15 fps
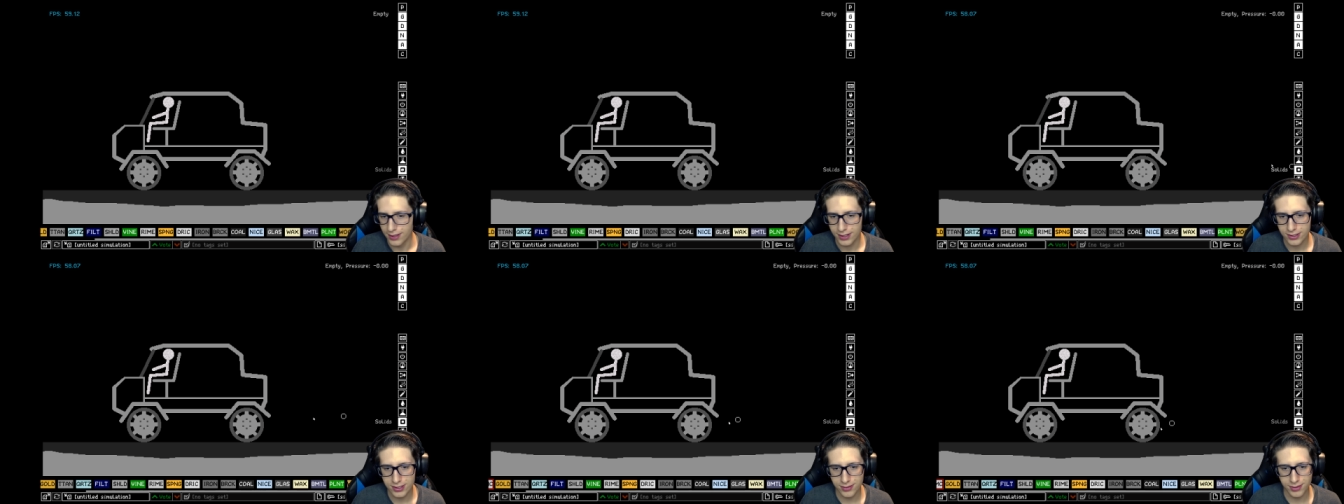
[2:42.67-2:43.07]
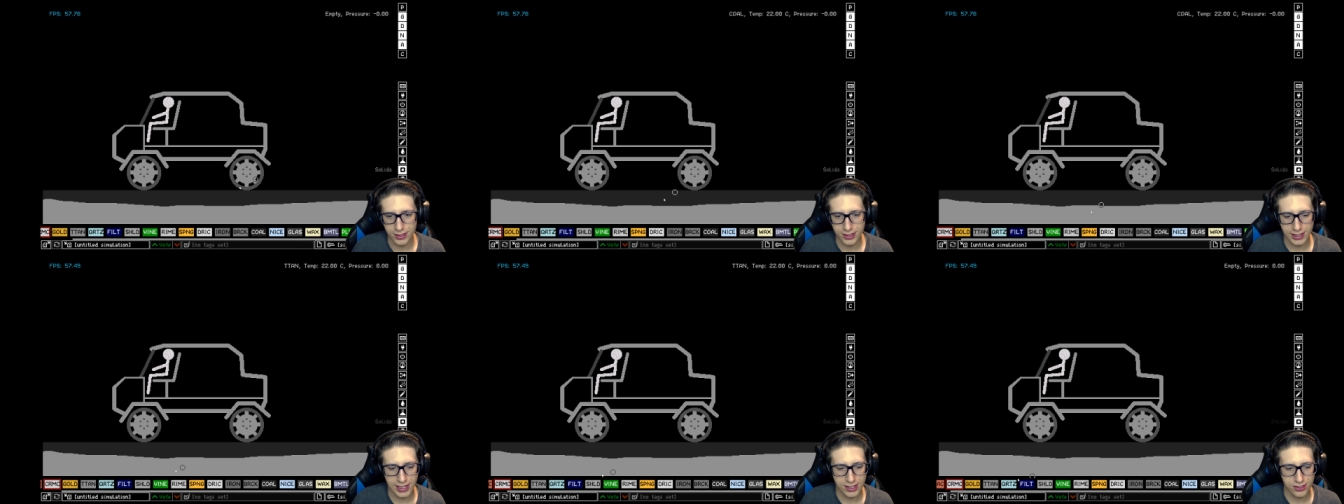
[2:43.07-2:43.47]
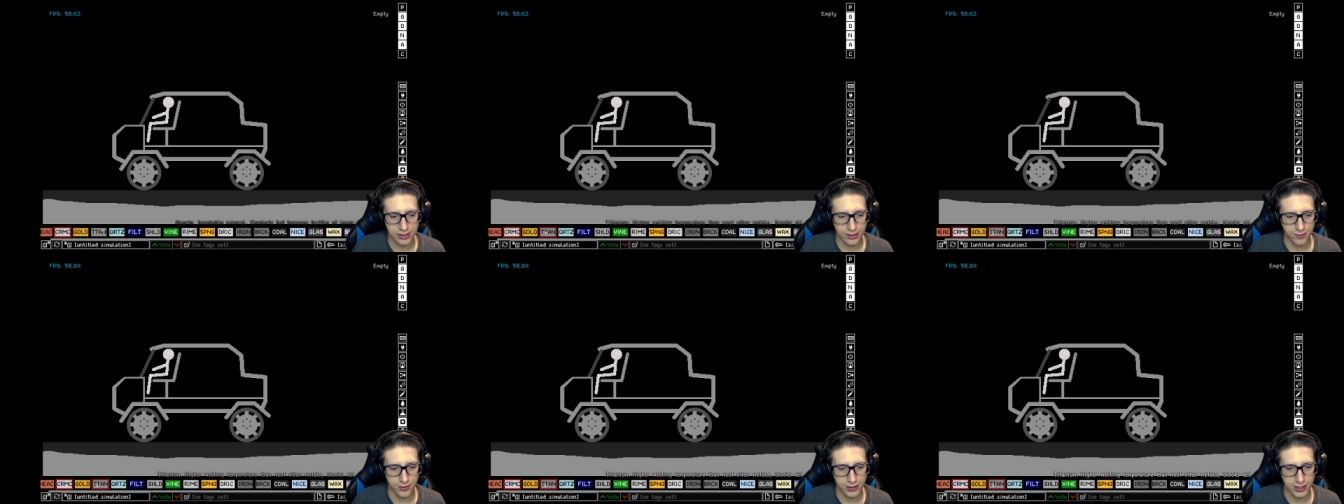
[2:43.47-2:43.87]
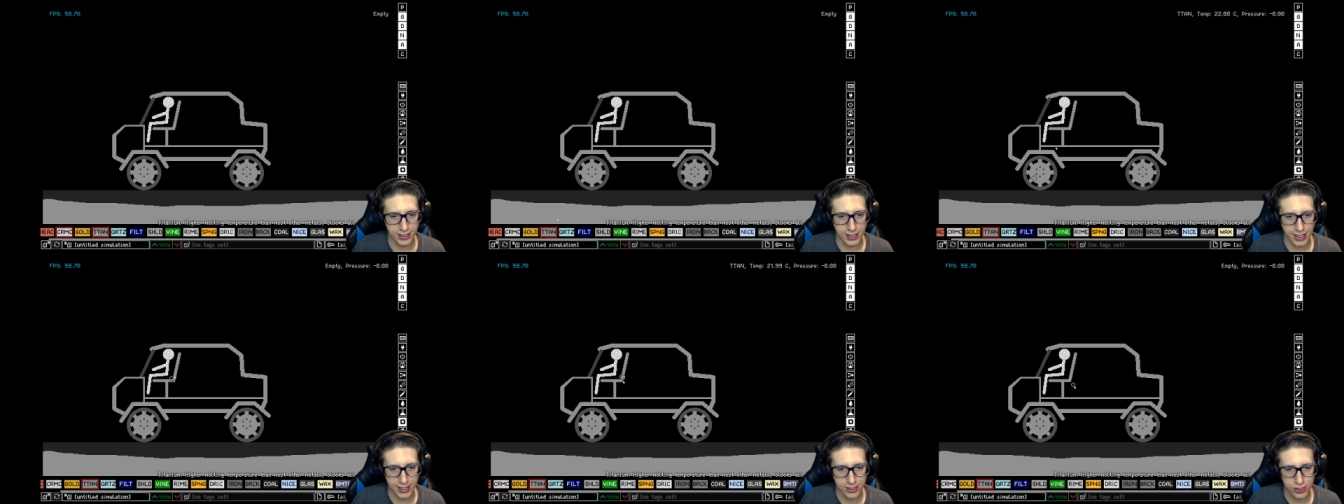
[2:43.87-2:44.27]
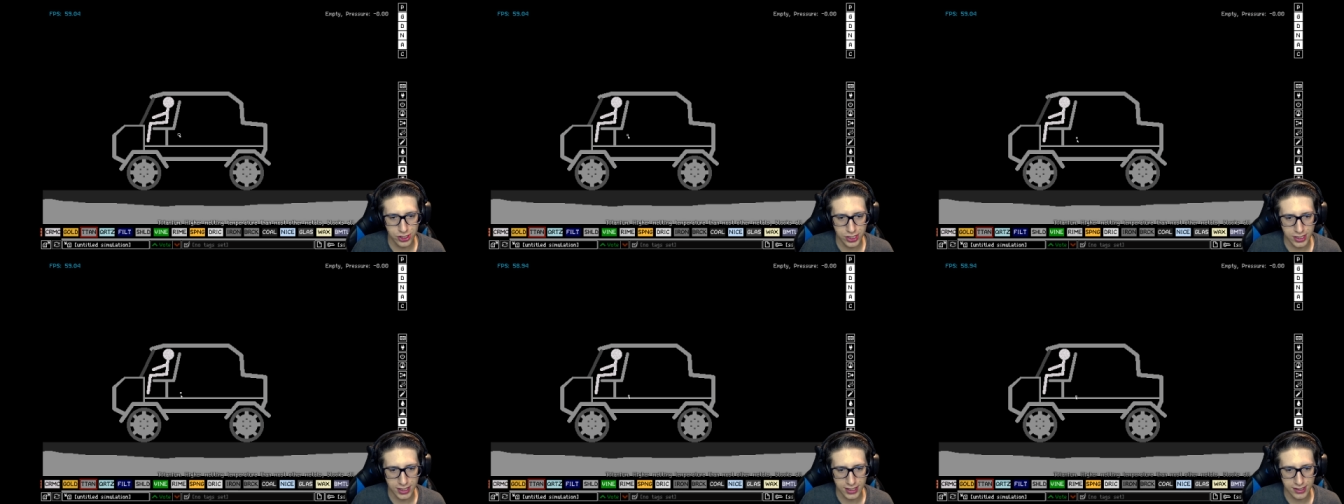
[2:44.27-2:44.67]
So we could actually fit the
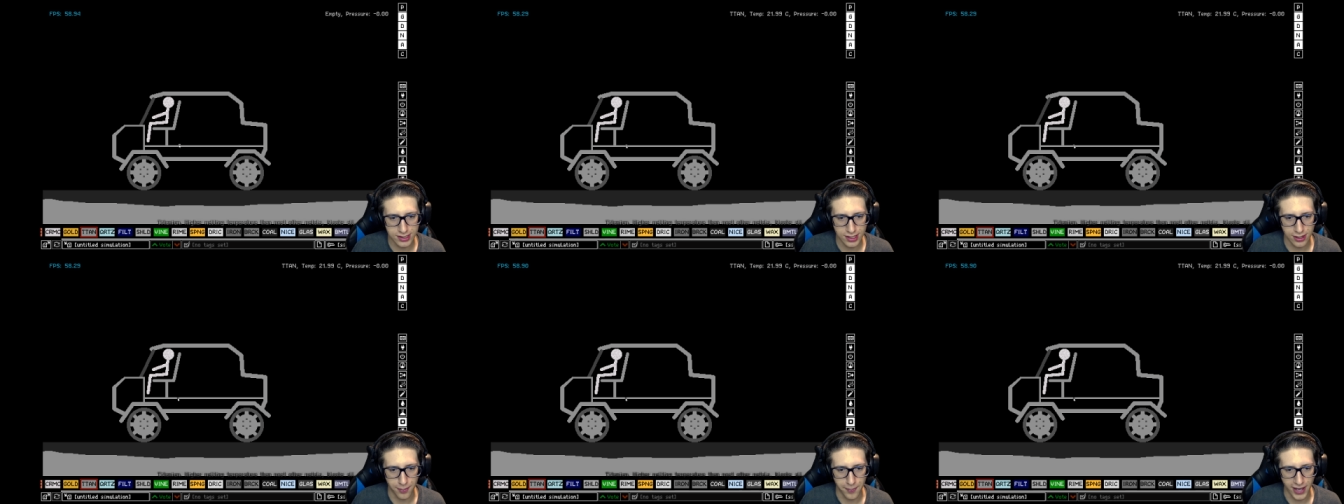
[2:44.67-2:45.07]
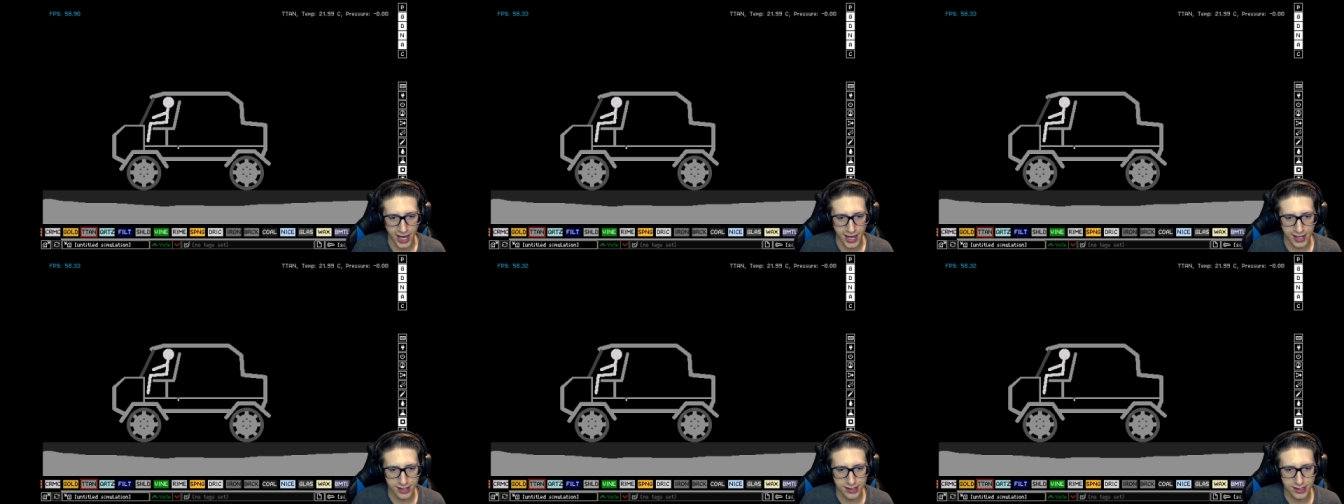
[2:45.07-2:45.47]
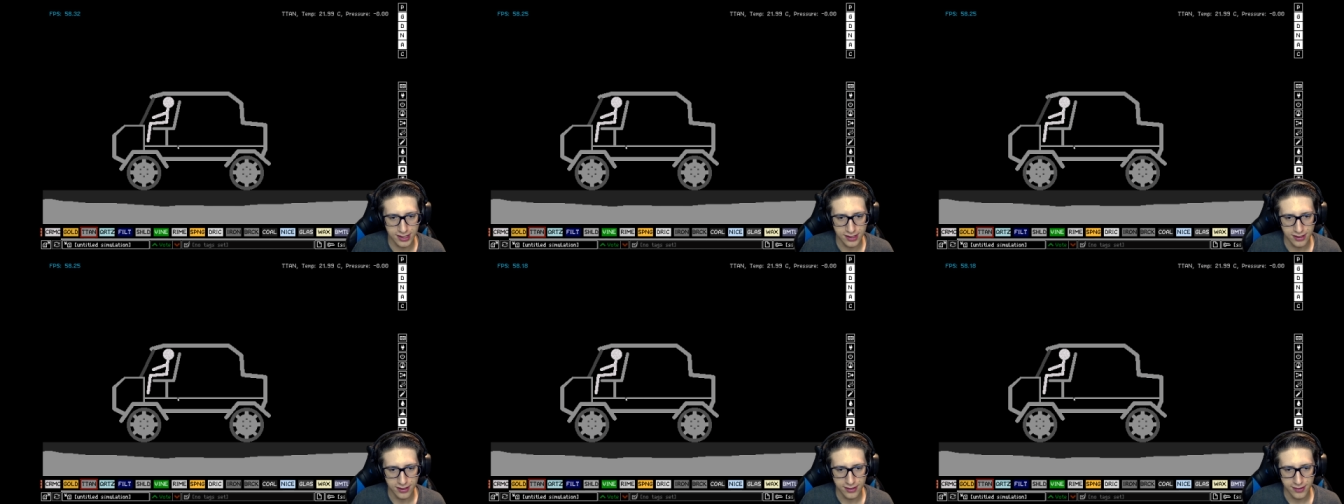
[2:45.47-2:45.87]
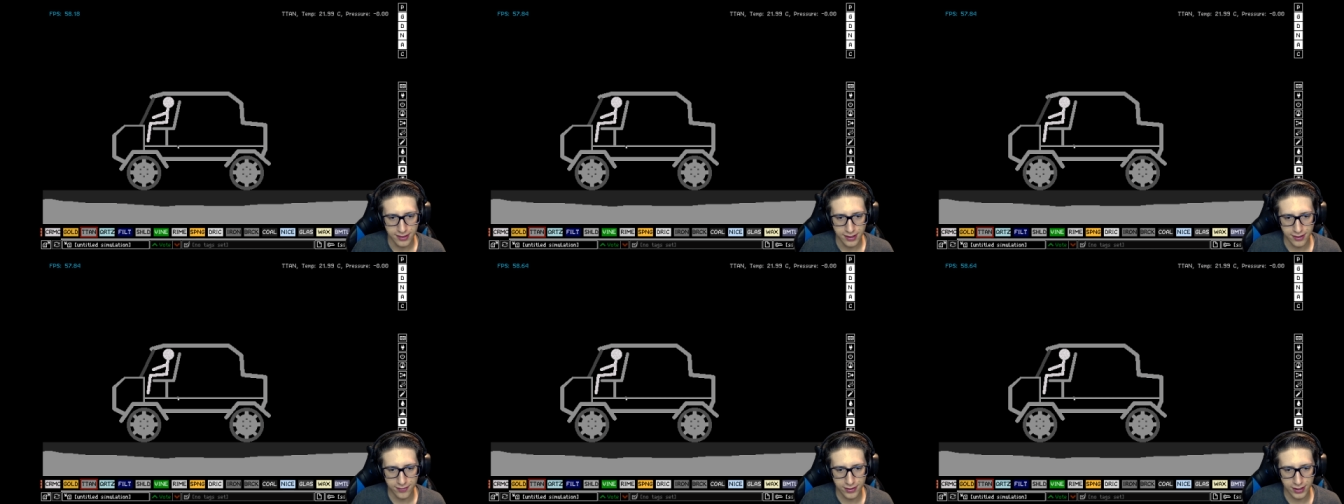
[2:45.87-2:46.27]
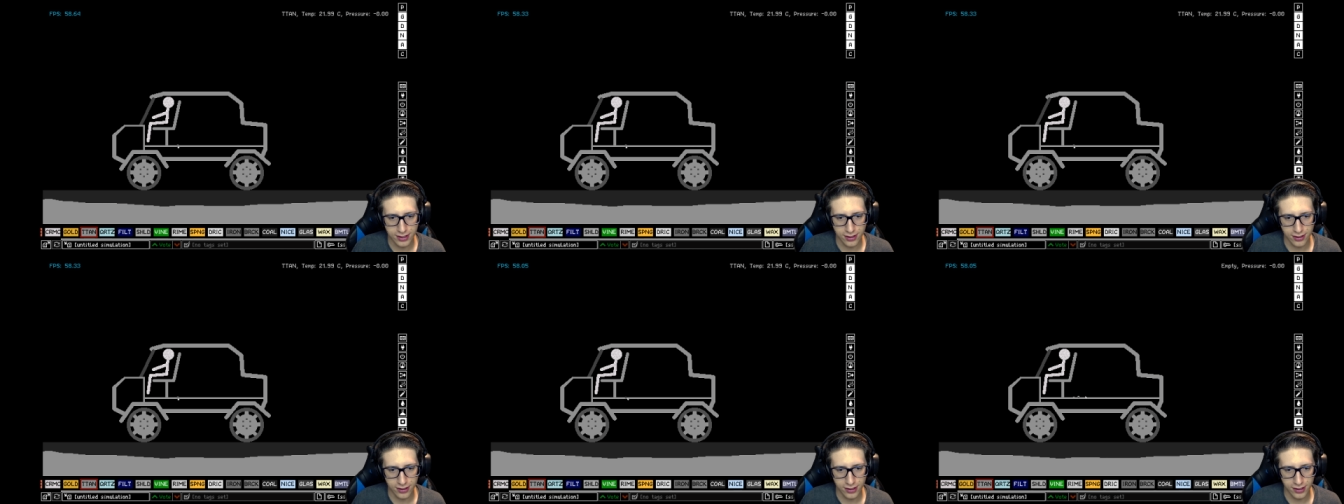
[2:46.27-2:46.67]
engine into the back of the
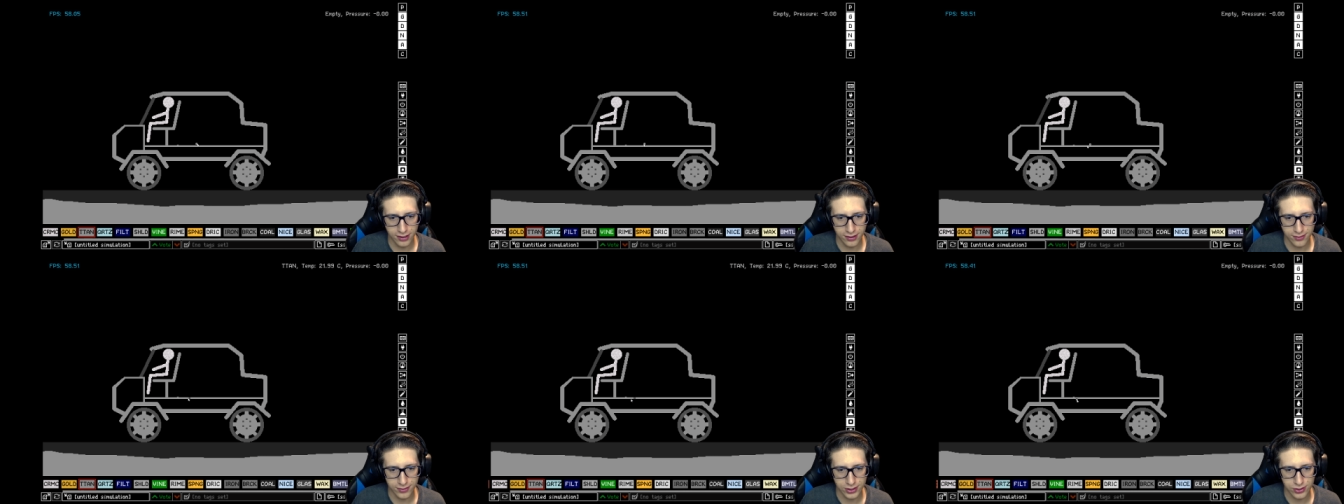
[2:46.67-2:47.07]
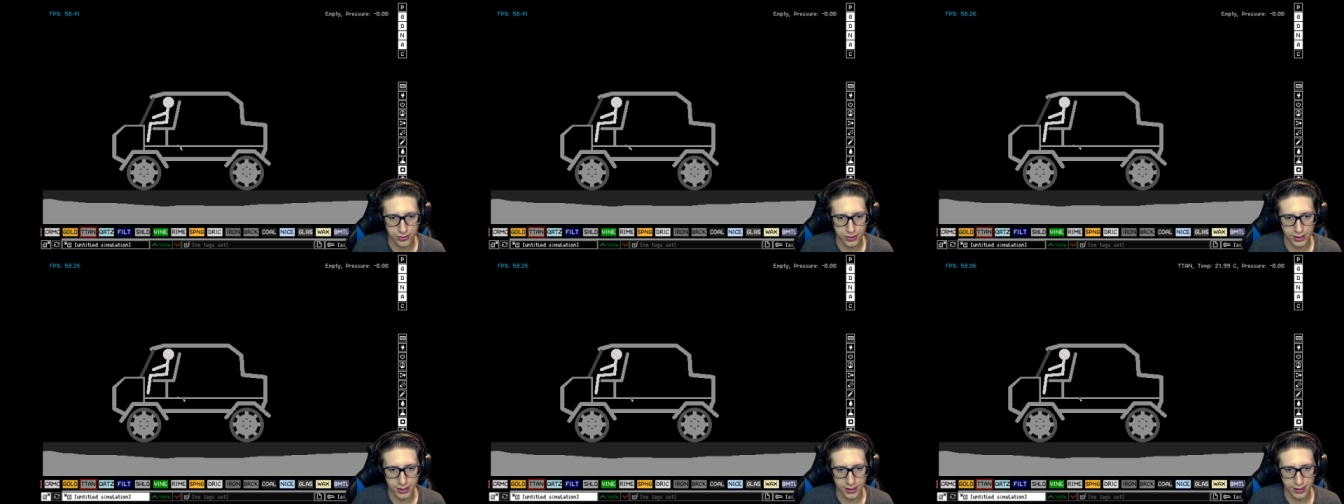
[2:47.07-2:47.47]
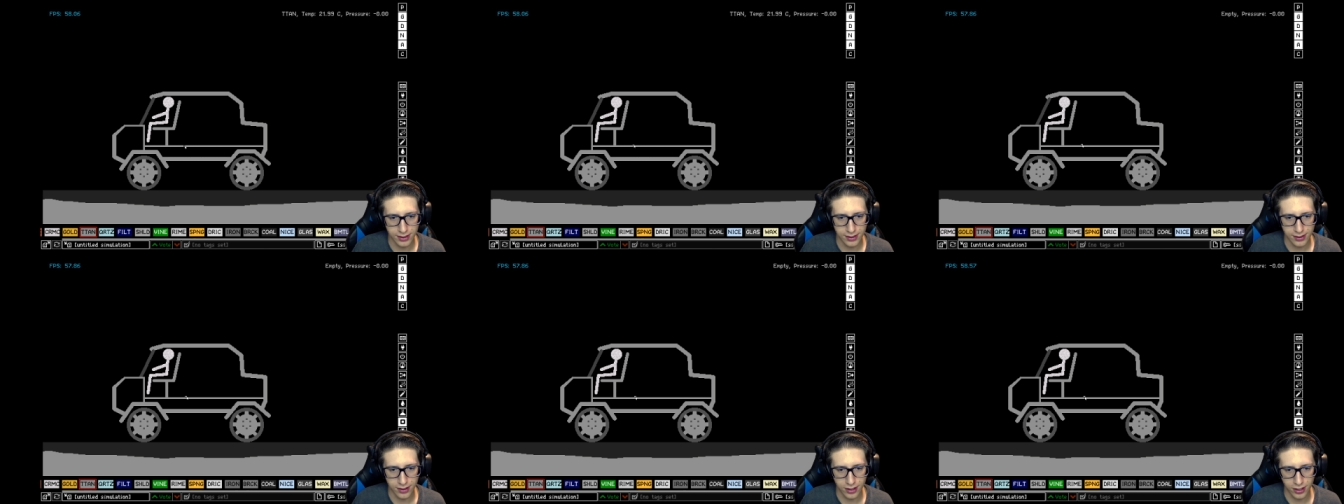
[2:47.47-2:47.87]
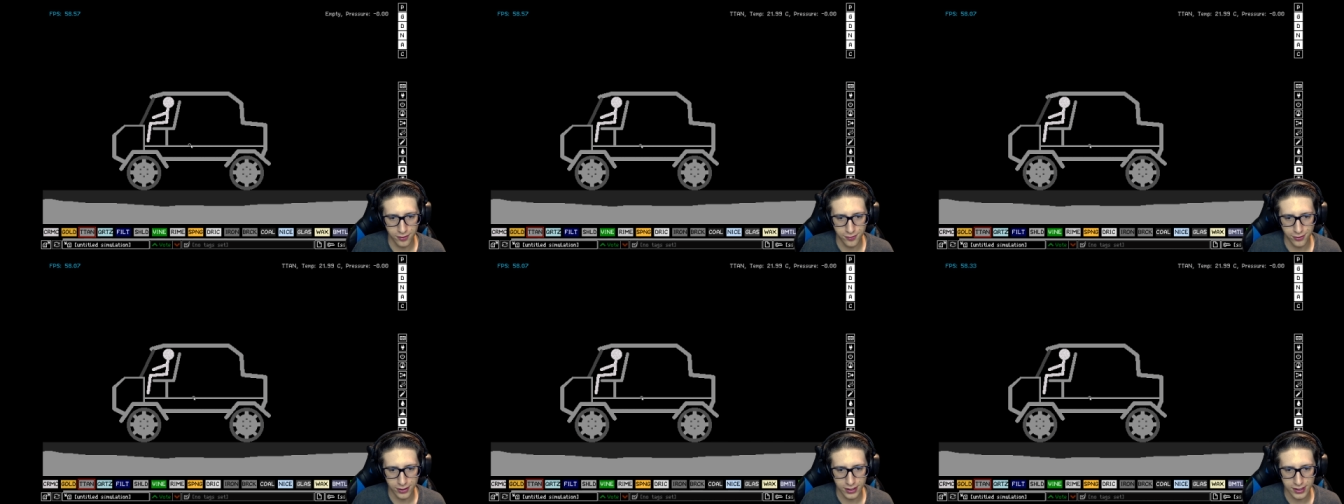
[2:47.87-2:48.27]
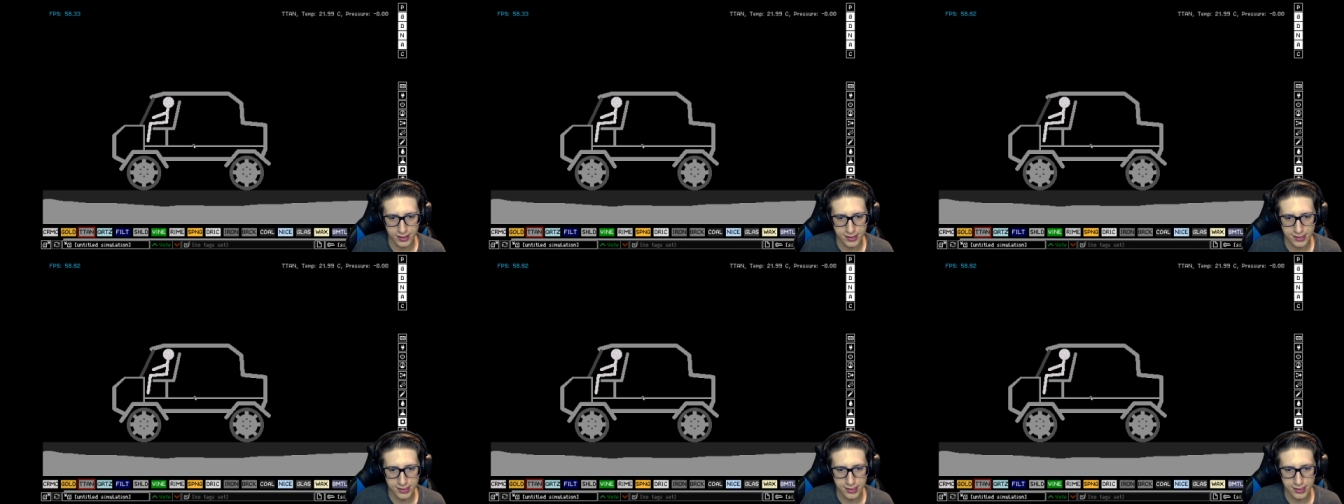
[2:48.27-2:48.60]
car, which would offer us...